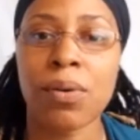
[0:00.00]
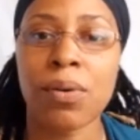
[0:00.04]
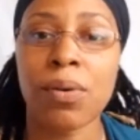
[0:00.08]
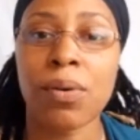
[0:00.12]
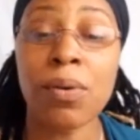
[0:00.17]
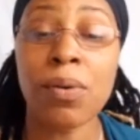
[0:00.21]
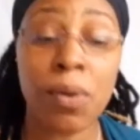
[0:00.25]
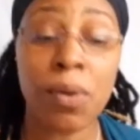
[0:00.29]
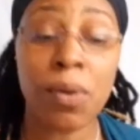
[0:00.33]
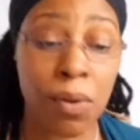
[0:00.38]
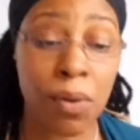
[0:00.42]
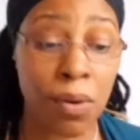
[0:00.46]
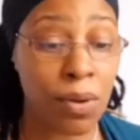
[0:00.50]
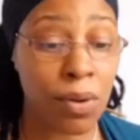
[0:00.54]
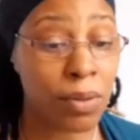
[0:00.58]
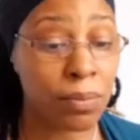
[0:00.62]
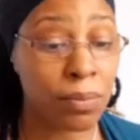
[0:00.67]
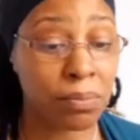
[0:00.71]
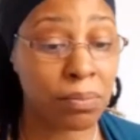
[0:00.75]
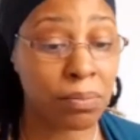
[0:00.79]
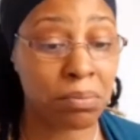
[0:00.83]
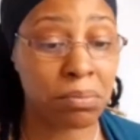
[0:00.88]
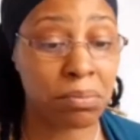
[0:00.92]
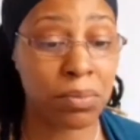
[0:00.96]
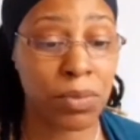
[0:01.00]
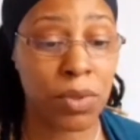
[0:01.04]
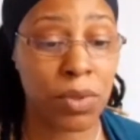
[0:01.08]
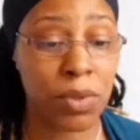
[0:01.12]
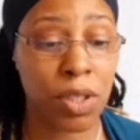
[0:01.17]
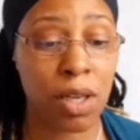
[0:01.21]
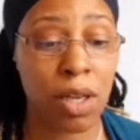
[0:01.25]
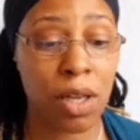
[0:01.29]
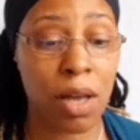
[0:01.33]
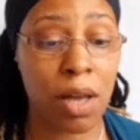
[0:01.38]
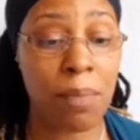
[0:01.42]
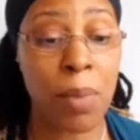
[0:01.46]
Or
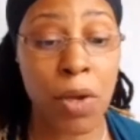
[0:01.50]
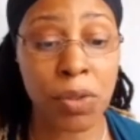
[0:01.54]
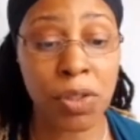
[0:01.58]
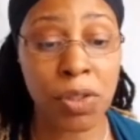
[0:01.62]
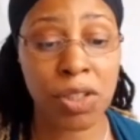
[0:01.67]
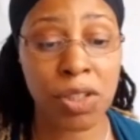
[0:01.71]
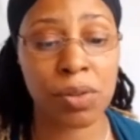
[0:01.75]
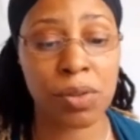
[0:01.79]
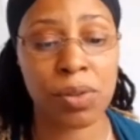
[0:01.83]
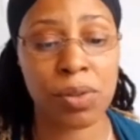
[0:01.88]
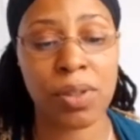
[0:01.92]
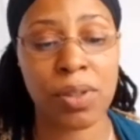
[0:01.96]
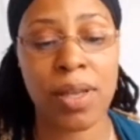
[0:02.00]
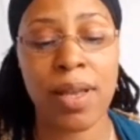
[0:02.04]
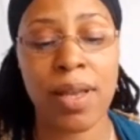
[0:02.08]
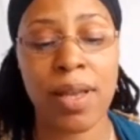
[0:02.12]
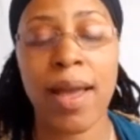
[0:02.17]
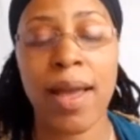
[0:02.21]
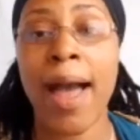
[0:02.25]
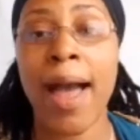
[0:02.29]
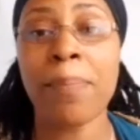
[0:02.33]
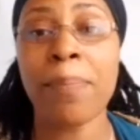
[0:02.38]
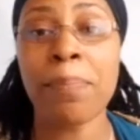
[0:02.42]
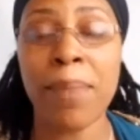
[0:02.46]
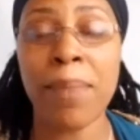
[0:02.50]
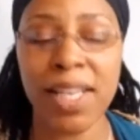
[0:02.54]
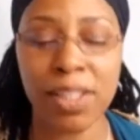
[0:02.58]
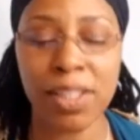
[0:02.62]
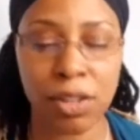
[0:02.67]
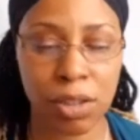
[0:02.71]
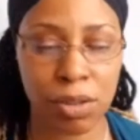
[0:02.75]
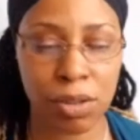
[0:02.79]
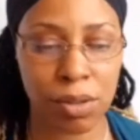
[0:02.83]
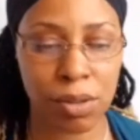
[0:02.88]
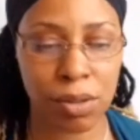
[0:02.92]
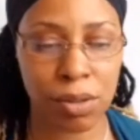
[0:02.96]
emotional and
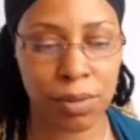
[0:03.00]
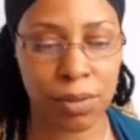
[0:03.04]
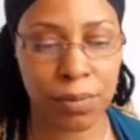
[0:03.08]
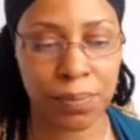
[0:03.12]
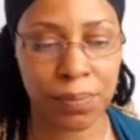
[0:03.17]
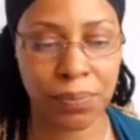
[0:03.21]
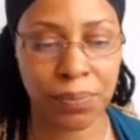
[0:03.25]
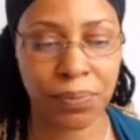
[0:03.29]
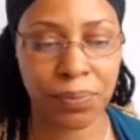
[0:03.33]
mental.